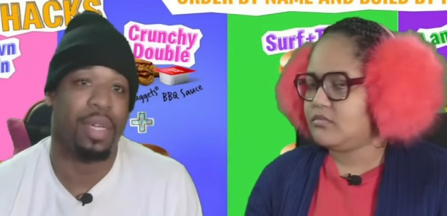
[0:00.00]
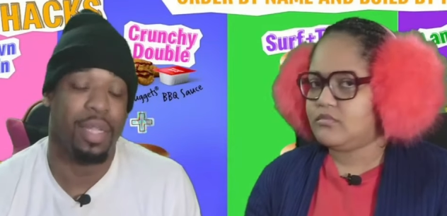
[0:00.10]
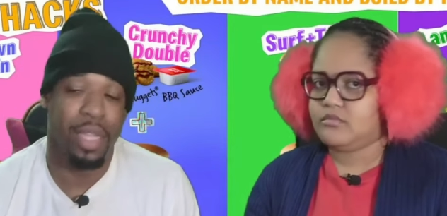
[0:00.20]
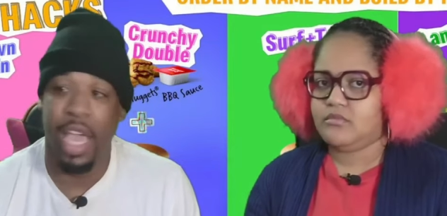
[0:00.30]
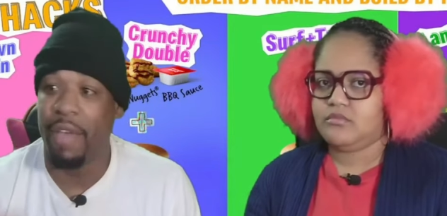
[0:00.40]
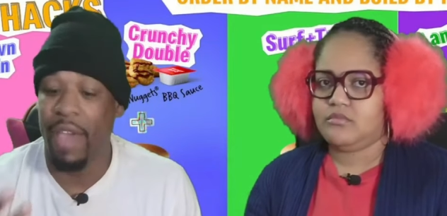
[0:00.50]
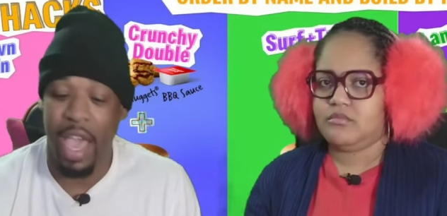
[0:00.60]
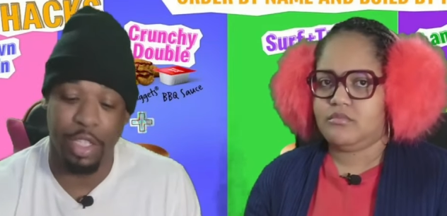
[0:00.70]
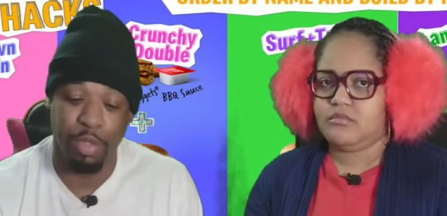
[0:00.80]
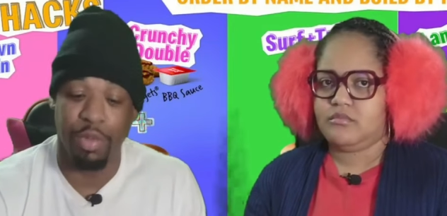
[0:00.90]
Speaker 1: They have
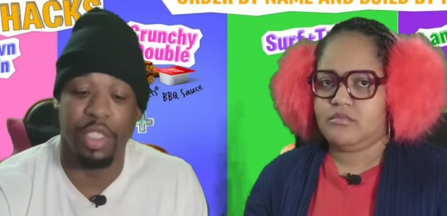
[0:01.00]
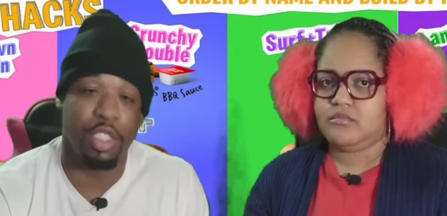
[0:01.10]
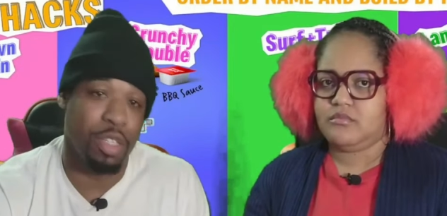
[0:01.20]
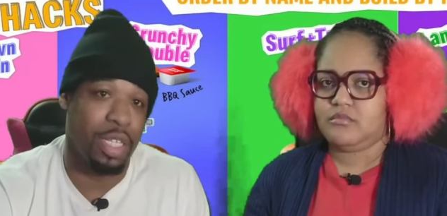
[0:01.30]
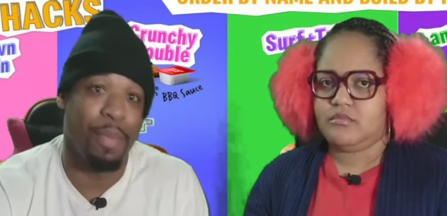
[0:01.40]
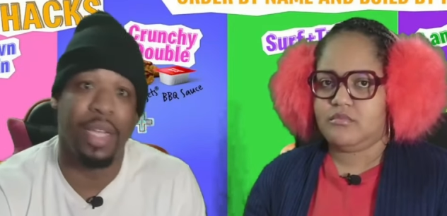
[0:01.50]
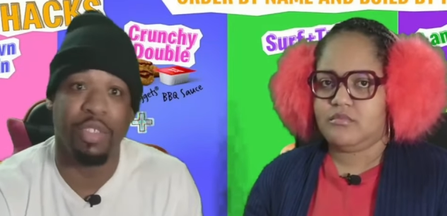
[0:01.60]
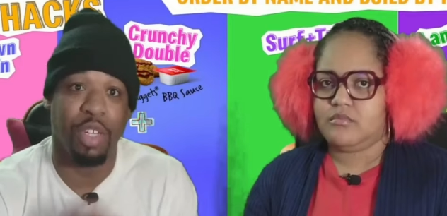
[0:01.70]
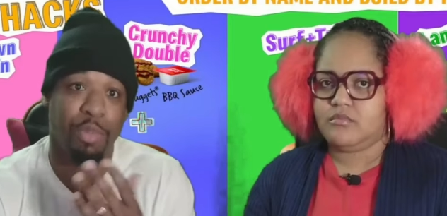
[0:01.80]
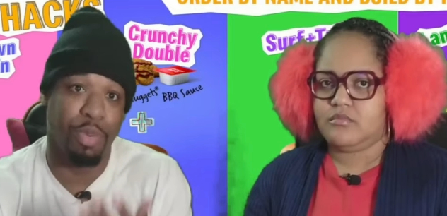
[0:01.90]
actual instructions. I'm actually
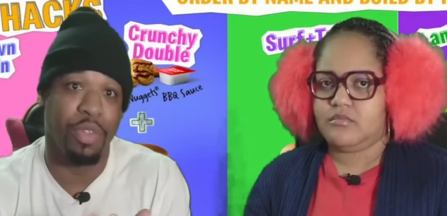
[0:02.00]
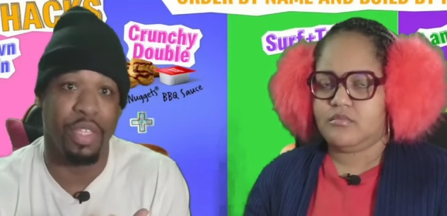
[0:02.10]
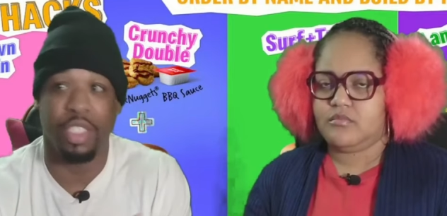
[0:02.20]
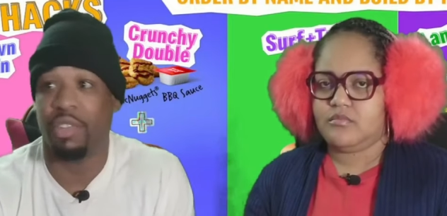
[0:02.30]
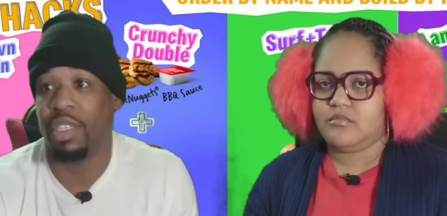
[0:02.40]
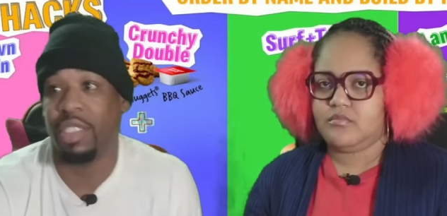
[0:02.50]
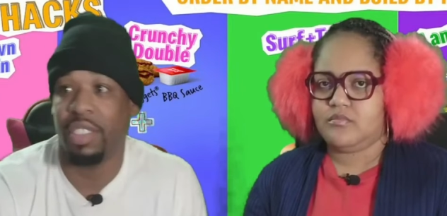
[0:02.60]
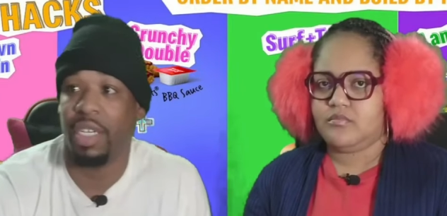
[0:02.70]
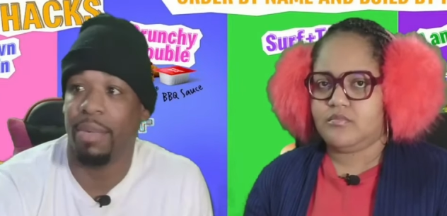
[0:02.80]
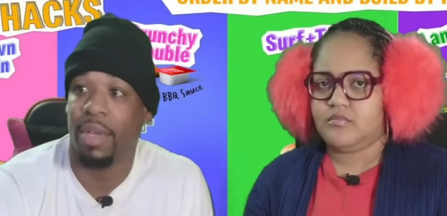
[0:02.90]
going to pull the instructions
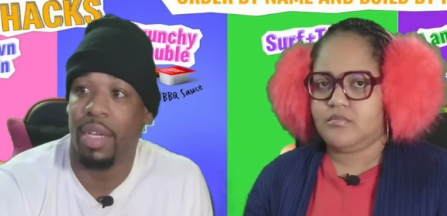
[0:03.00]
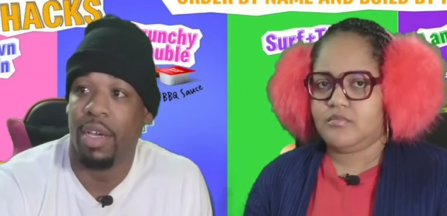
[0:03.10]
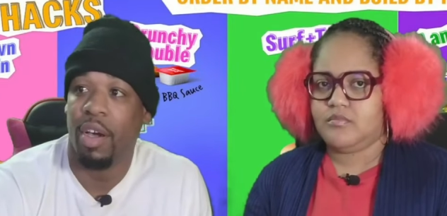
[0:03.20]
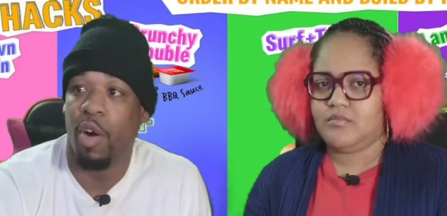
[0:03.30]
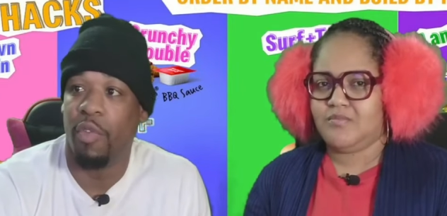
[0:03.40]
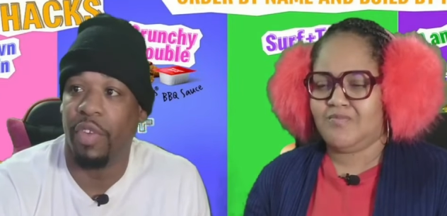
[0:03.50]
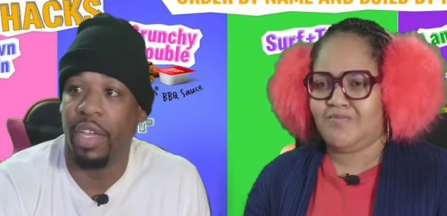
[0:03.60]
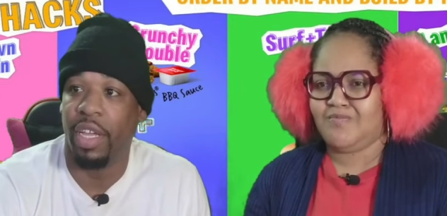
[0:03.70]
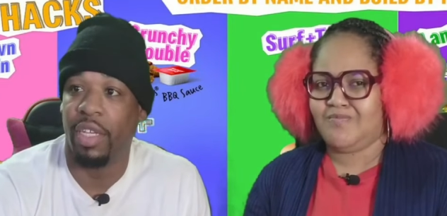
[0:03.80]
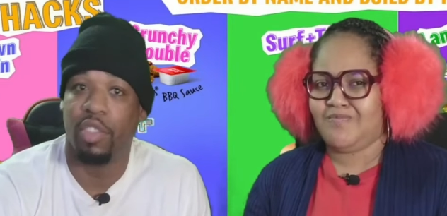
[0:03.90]
up over
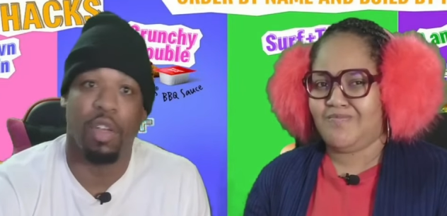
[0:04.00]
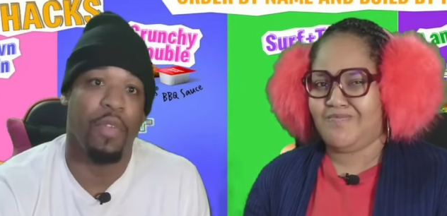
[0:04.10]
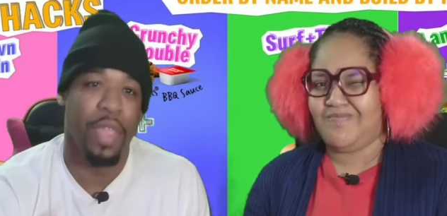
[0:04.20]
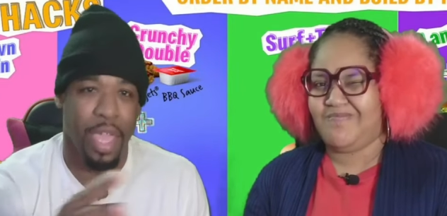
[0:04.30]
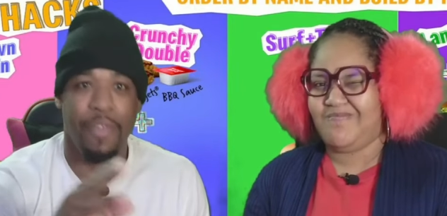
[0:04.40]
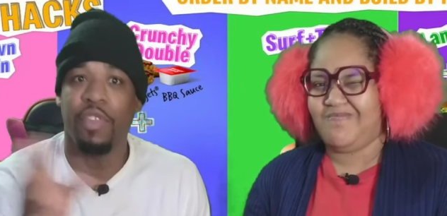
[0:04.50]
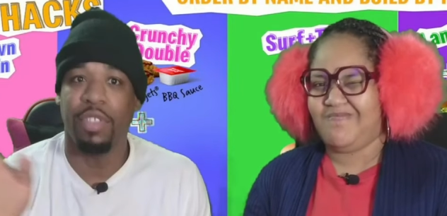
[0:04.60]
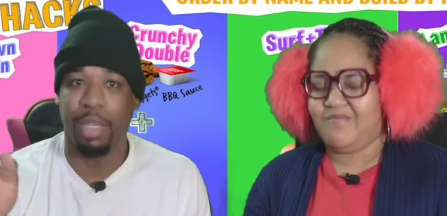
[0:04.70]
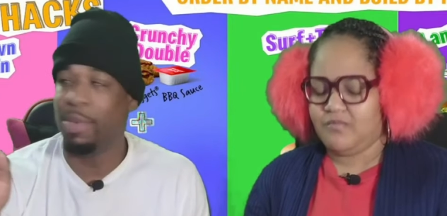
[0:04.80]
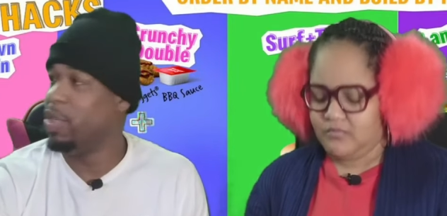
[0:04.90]
here. So if you see
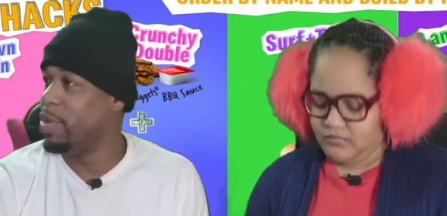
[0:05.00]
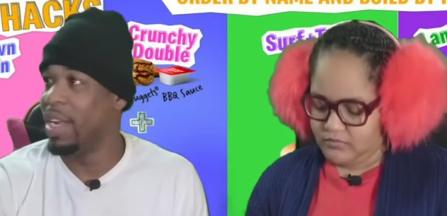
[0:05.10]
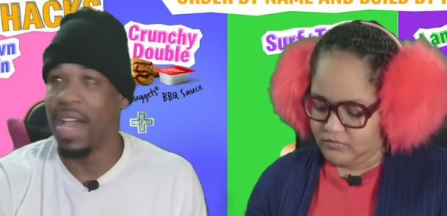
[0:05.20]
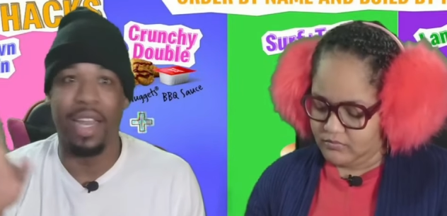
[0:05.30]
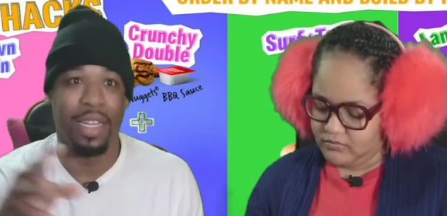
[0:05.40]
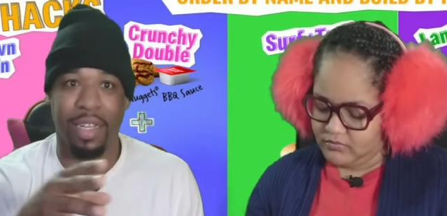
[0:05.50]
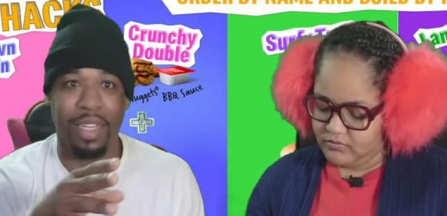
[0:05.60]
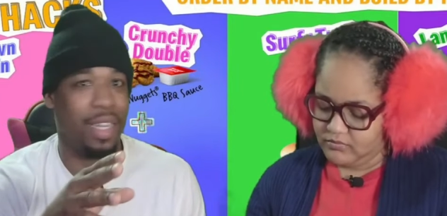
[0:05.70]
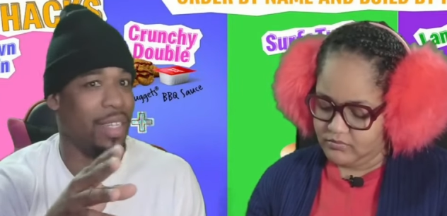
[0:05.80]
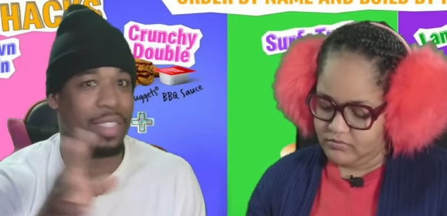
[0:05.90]
me doing a lot of
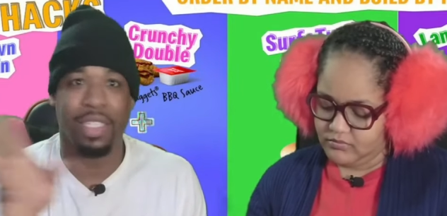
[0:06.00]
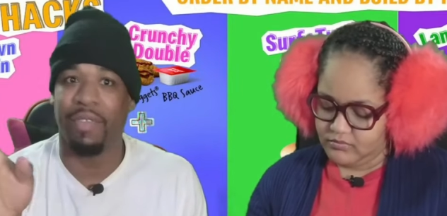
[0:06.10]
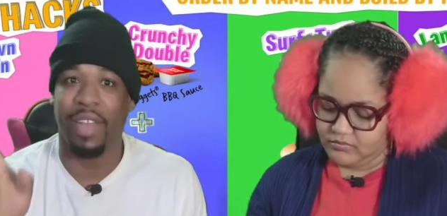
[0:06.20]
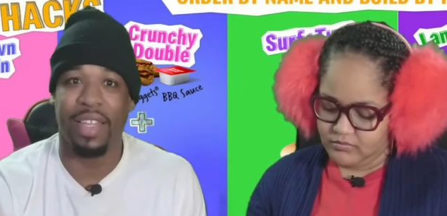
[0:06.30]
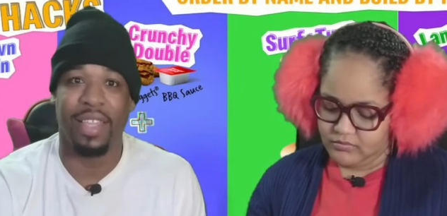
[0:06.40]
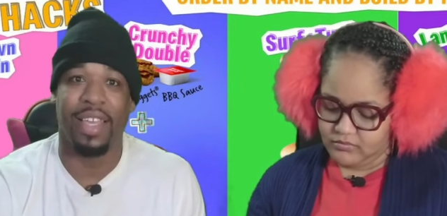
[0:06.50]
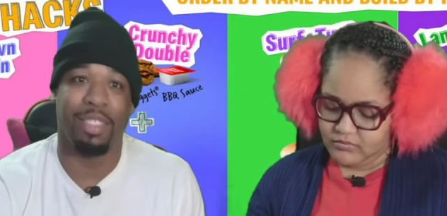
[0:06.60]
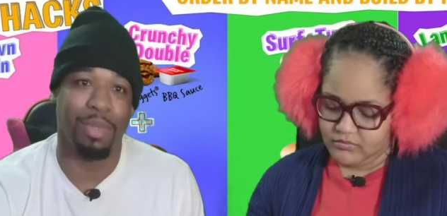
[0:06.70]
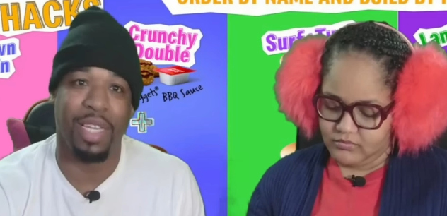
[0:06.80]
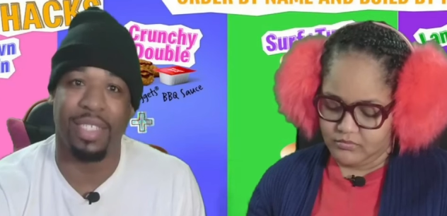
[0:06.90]
looking and stuff like that, it's
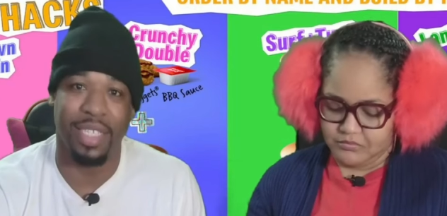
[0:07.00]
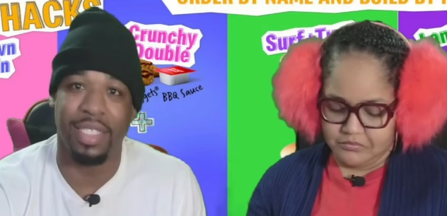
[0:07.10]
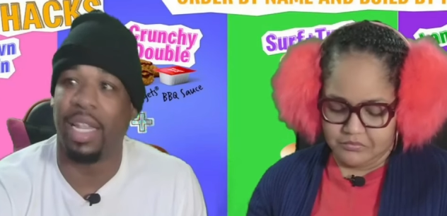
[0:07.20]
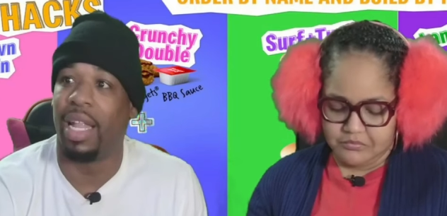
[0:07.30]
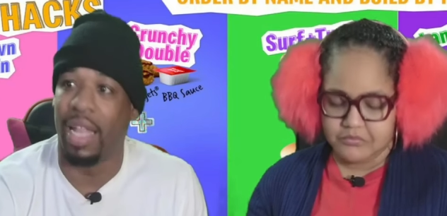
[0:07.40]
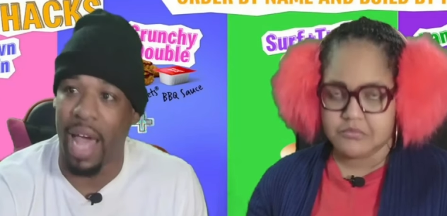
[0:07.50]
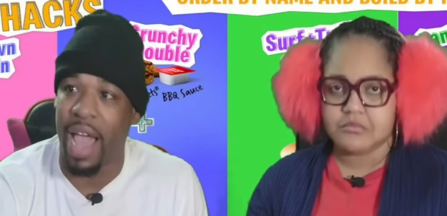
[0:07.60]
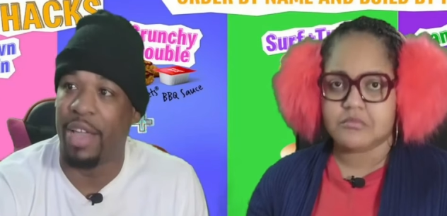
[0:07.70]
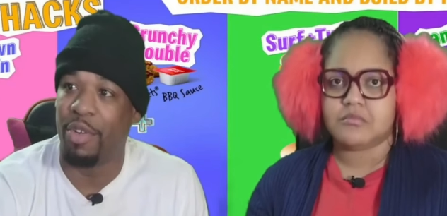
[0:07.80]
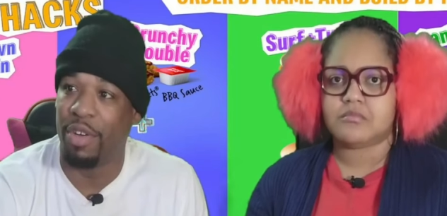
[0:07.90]
because it's a lot
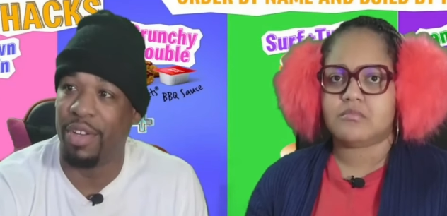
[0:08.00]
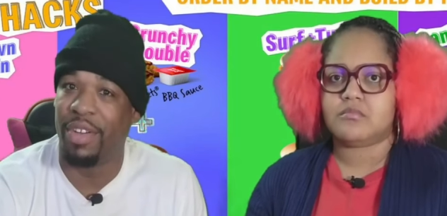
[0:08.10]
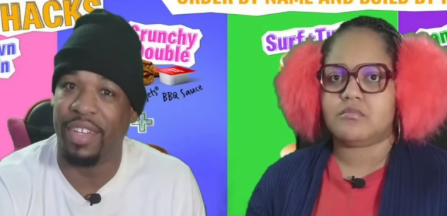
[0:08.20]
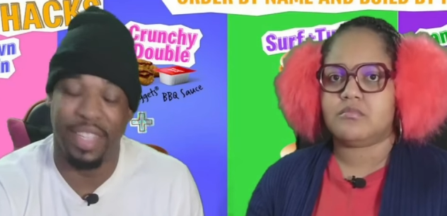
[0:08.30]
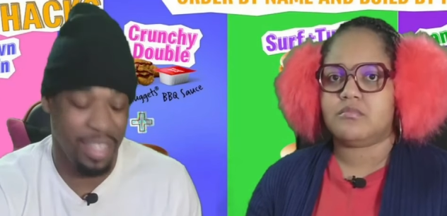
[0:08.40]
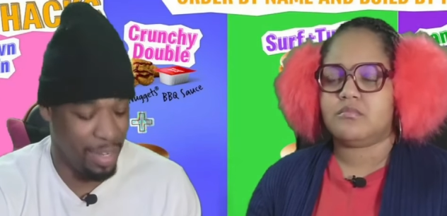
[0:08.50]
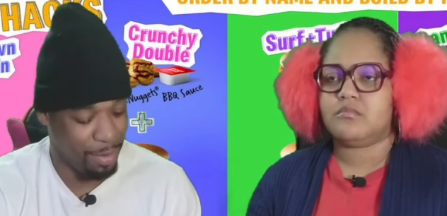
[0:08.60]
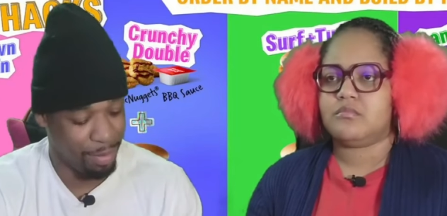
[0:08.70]
going on in here.